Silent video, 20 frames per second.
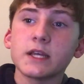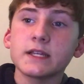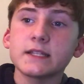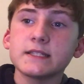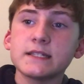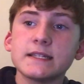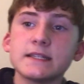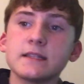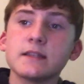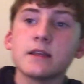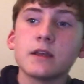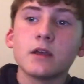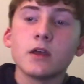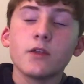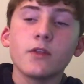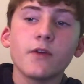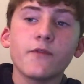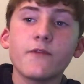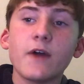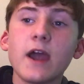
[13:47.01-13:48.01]
It was like
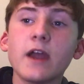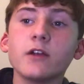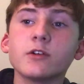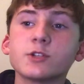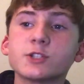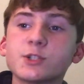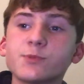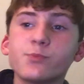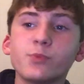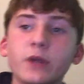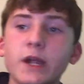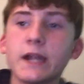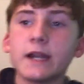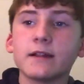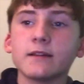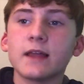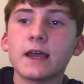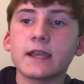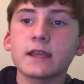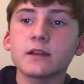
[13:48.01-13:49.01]
the fire
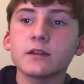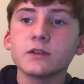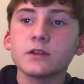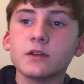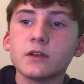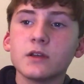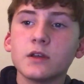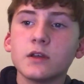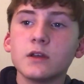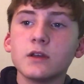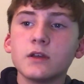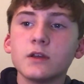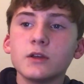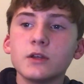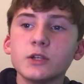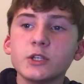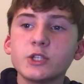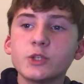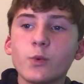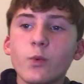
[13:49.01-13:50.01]
spread like
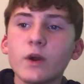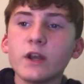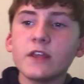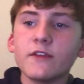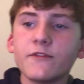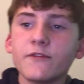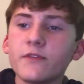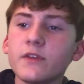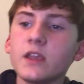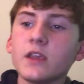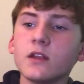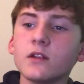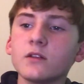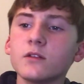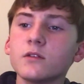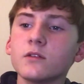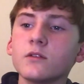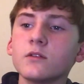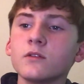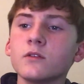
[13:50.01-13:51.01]
20
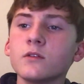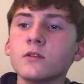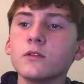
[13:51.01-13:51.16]
feet